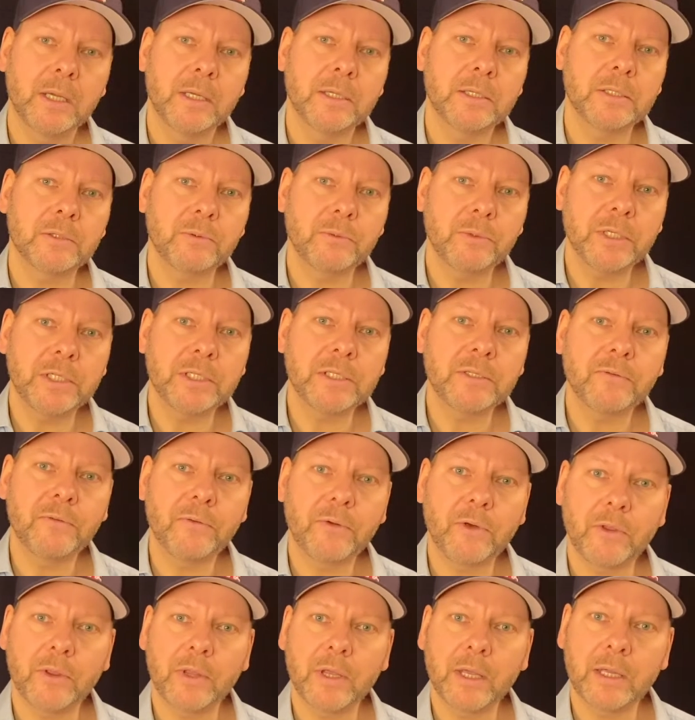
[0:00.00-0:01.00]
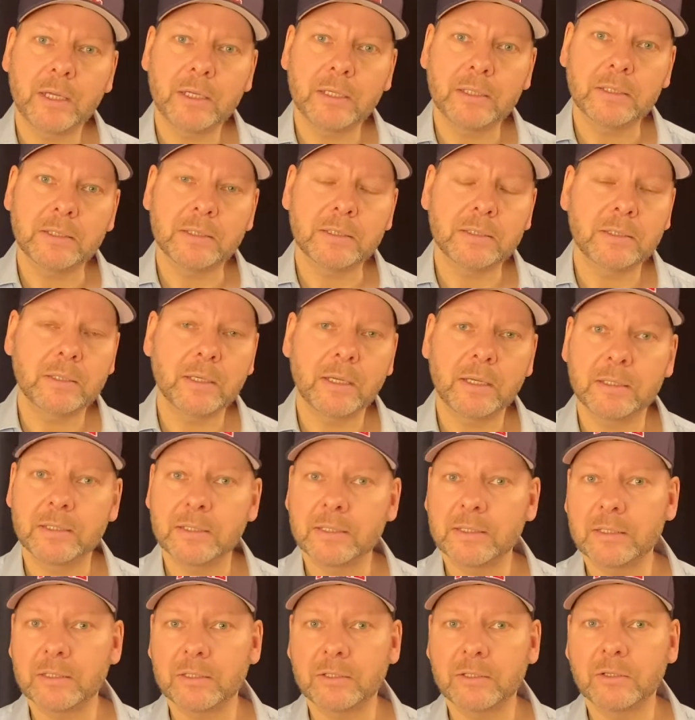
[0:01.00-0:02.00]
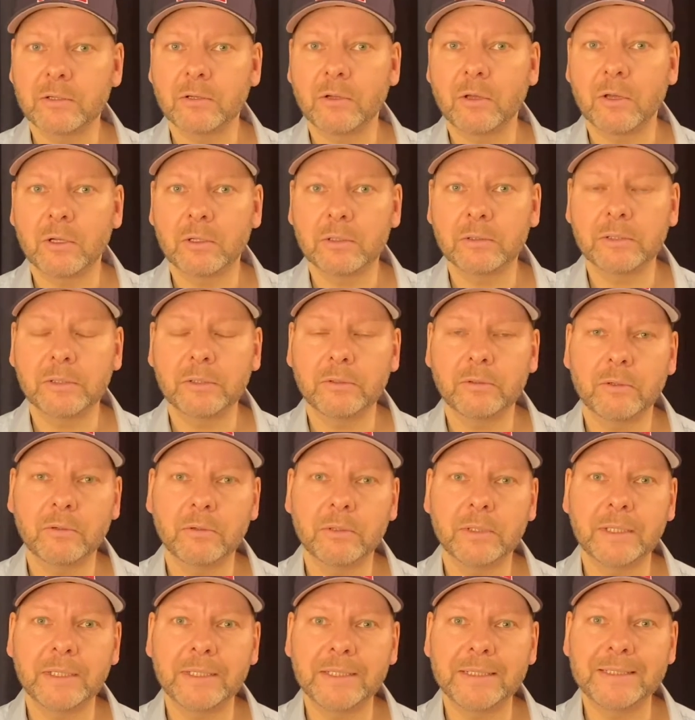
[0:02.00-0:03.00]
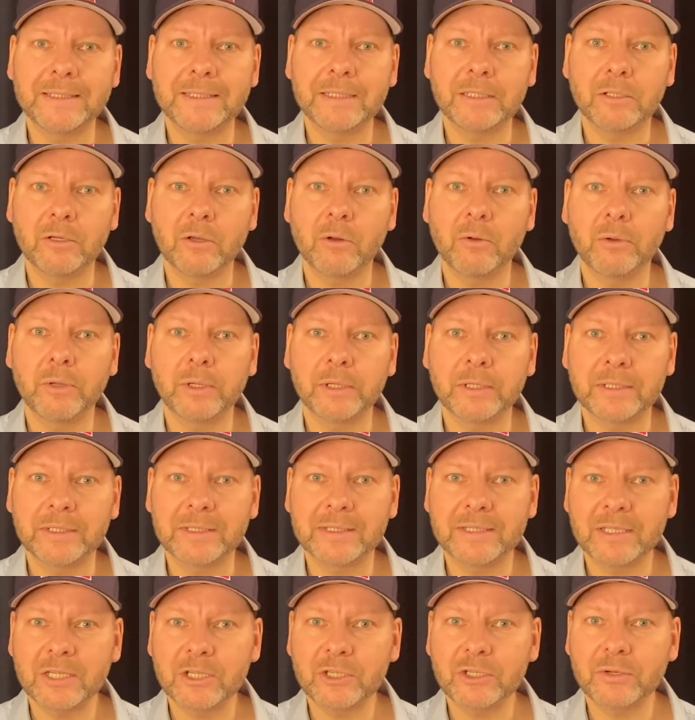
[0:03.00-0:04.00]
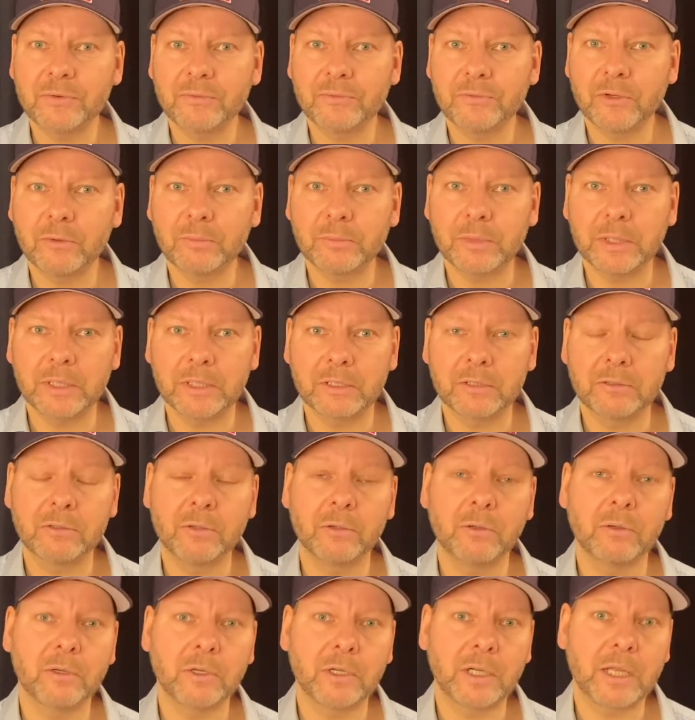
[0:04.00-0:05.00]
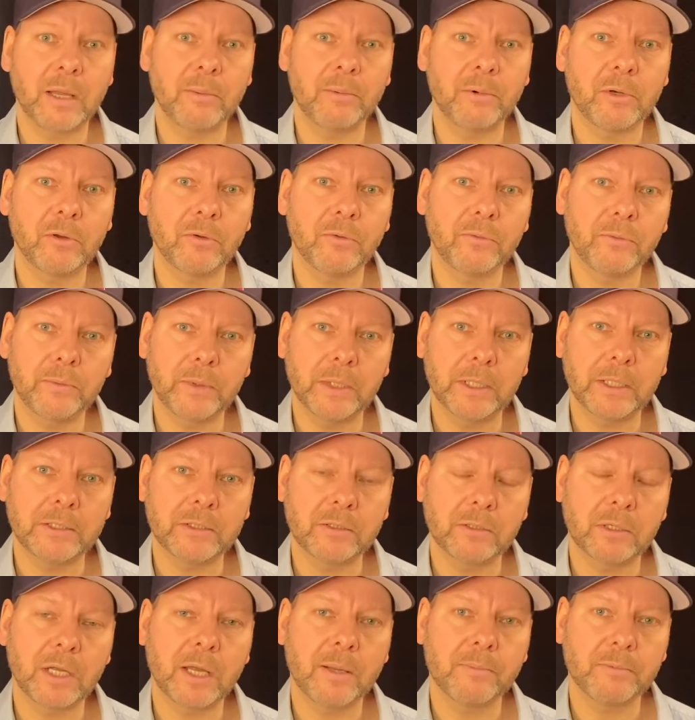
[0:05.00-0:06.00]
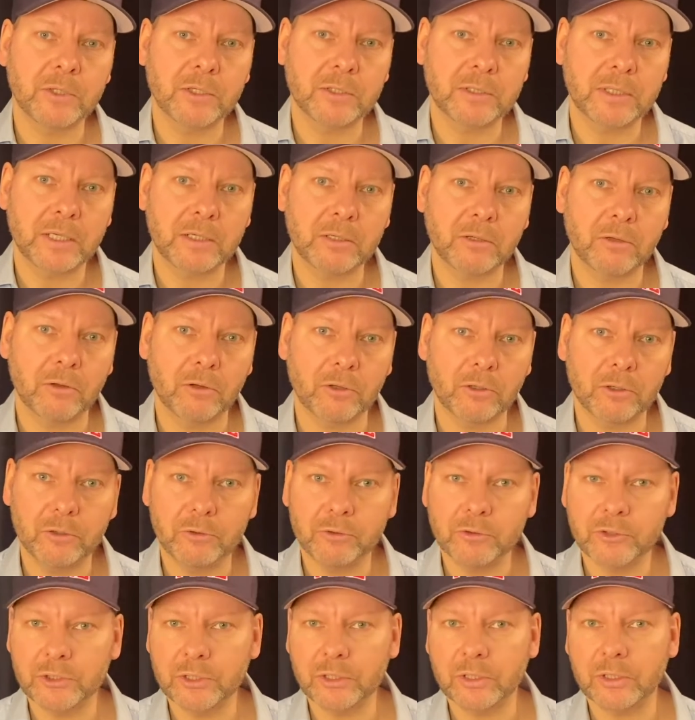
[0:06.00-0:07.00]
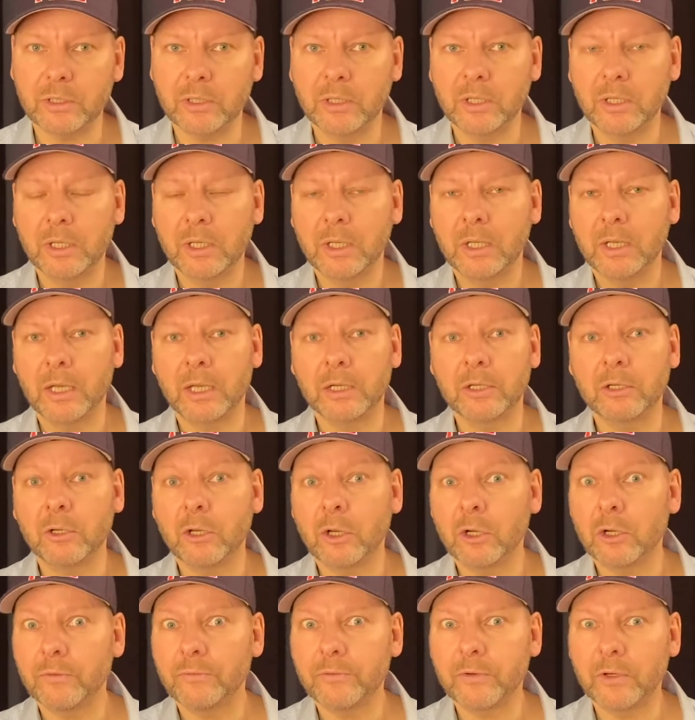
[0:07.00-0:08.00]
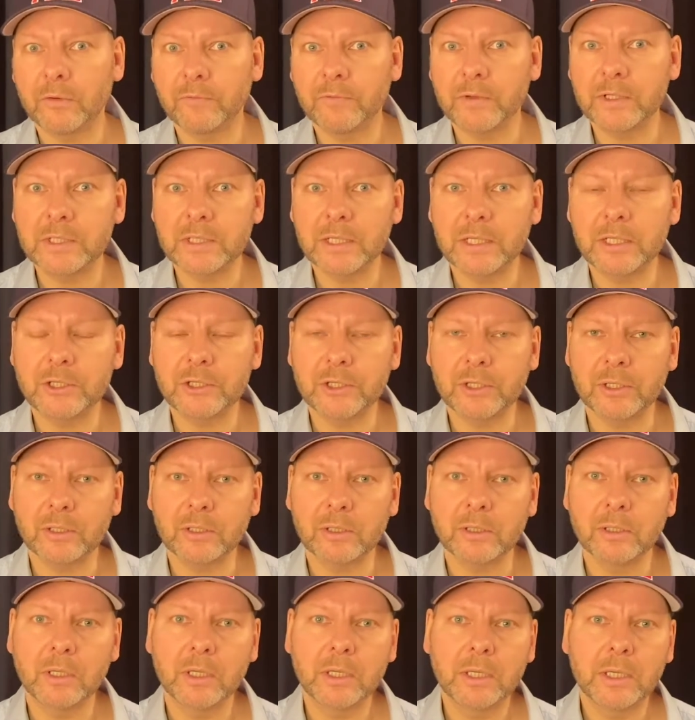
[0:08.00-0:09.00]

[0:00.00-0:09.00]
The reason for that is, and this is not, you know, an easygoing decision for me, it took a couple of weeks to come to that conclusion and a lot of conversation.